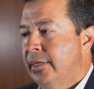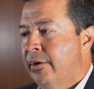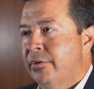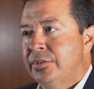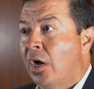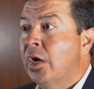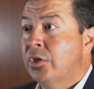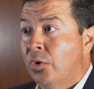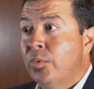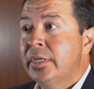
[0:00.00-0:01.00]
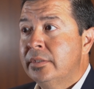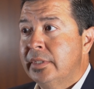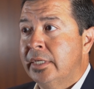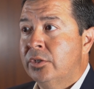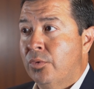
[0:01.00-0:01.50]
era is ongoing
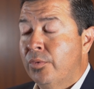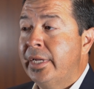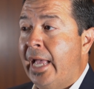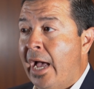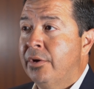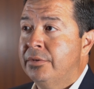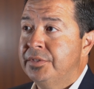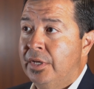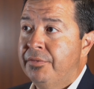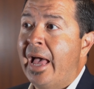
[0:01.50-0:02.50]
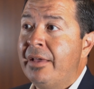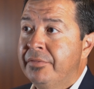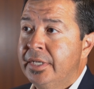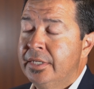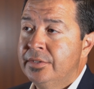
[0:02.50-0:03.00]
and growing out of
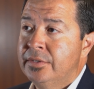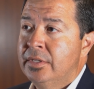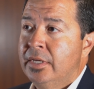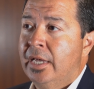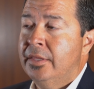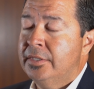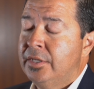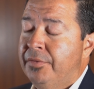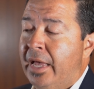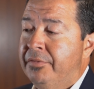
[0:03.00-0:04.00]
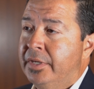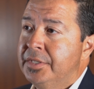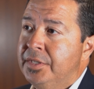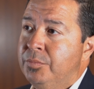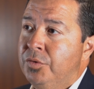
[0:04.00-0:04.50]
self-advocates and the
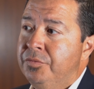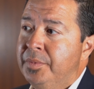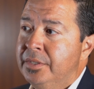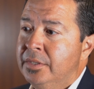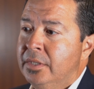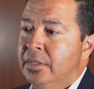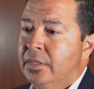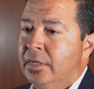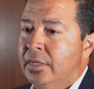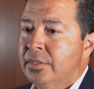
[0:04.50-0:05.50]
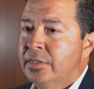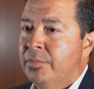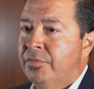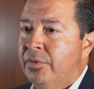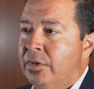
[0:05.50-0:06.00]
self-advocacy movement.
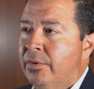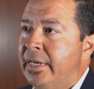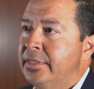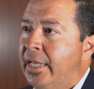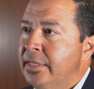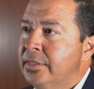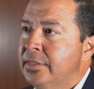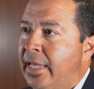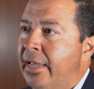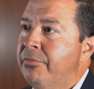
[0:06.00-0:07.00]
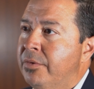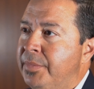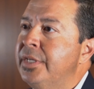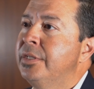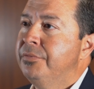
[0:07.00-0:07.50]
Some of our greatest cases came from
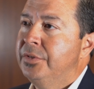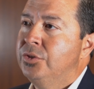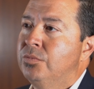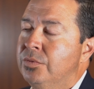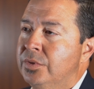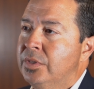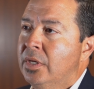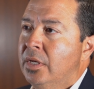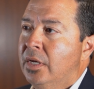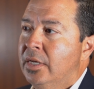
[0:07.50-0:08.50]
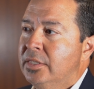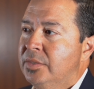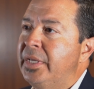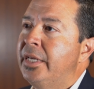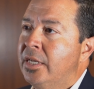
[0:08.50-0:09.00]
individuals
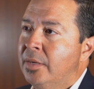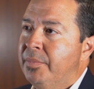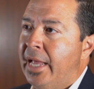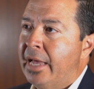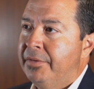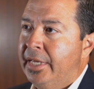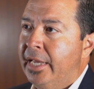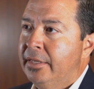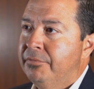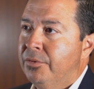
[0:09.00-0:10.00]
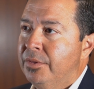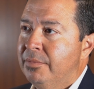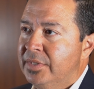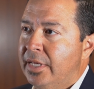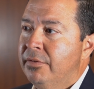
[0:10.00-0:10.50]
speaking up and advocating for
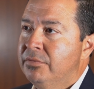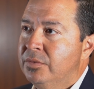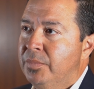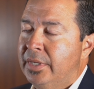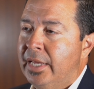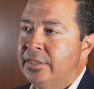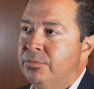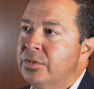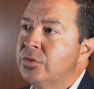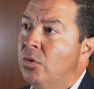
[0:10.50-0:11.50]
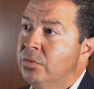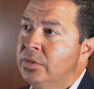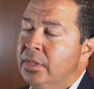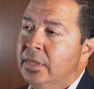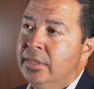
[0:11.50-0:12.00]
themselves, but as a
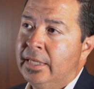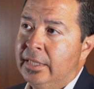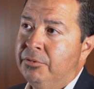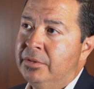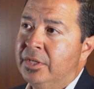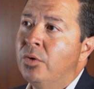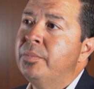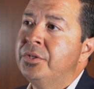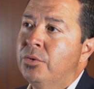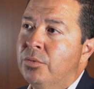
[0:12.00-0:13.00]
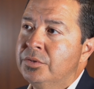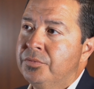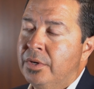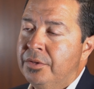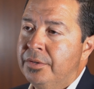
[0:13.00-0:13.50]
result, they literally opened doors
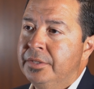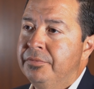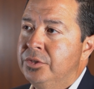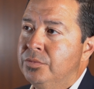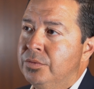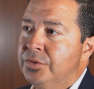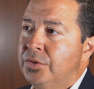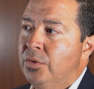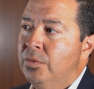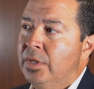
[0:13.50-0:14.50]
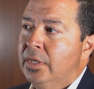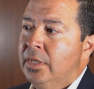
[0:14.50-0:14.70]
for other individuals. So